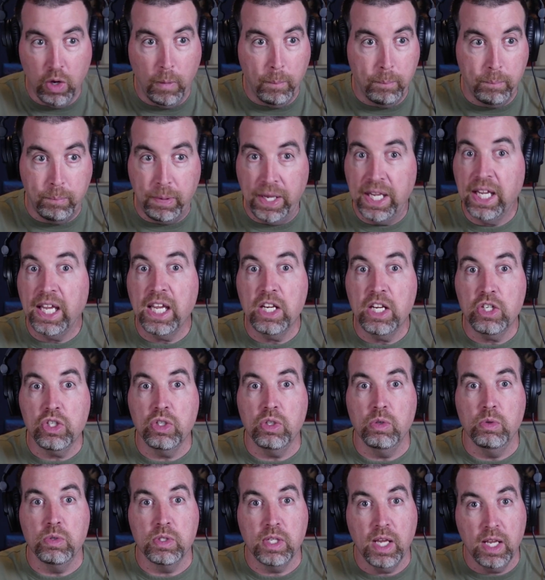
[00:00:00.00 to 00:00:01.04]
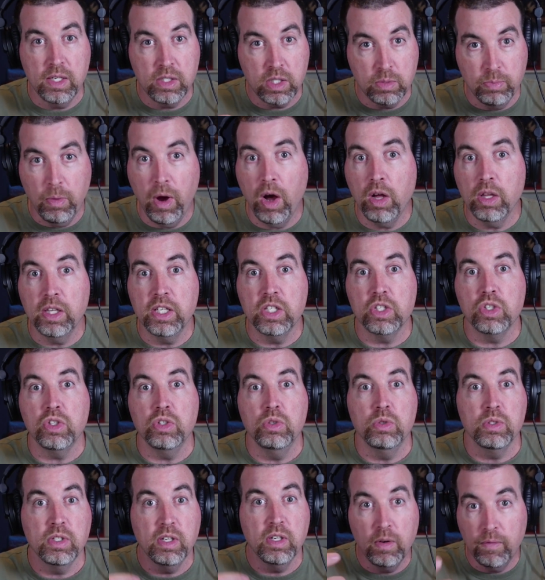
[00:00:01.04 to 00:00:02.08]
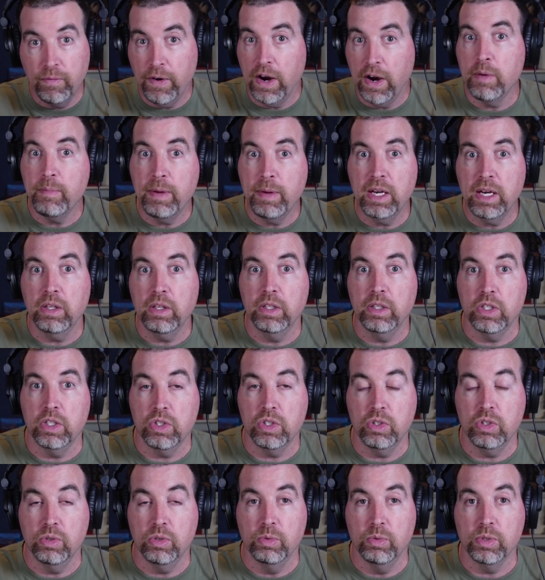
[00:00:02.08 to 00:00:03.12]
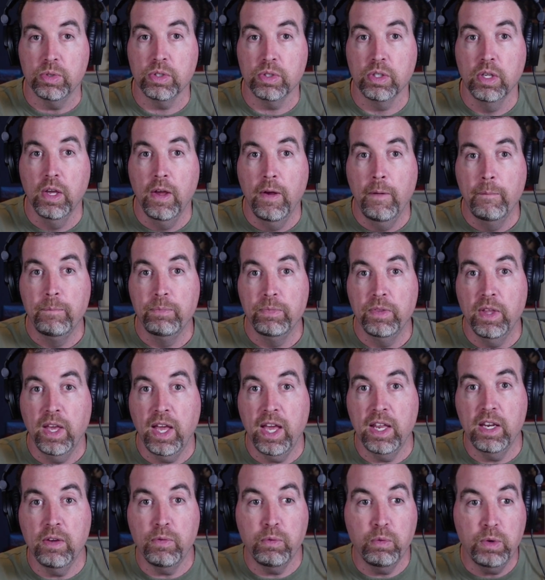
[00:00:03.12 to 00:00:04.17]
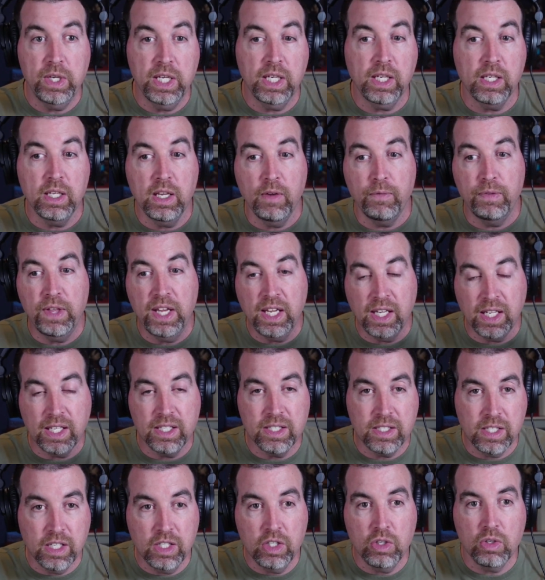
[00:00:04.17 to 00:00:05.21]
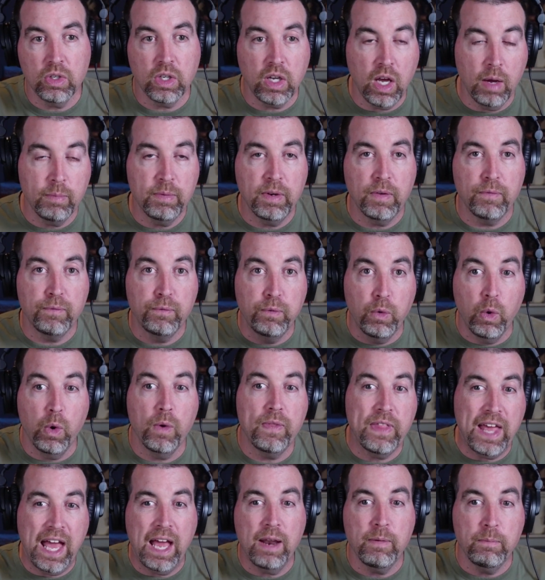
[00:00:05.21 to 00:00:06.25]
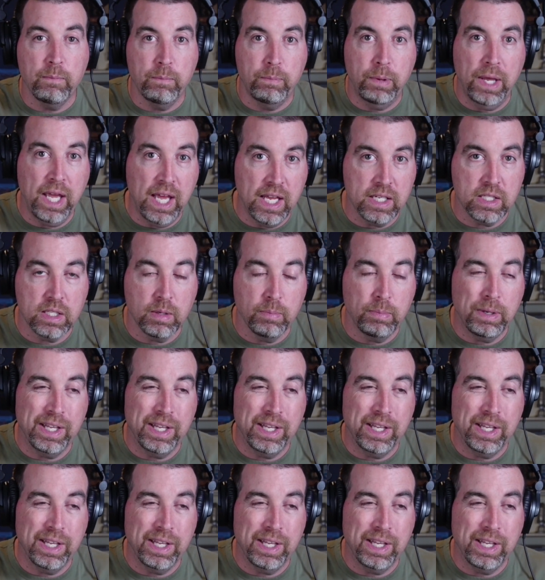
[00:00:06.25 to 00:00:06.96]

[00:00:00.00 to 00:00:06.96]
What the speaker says: big issues and small issues and environmental issues. And if they continue to comment for that bit to be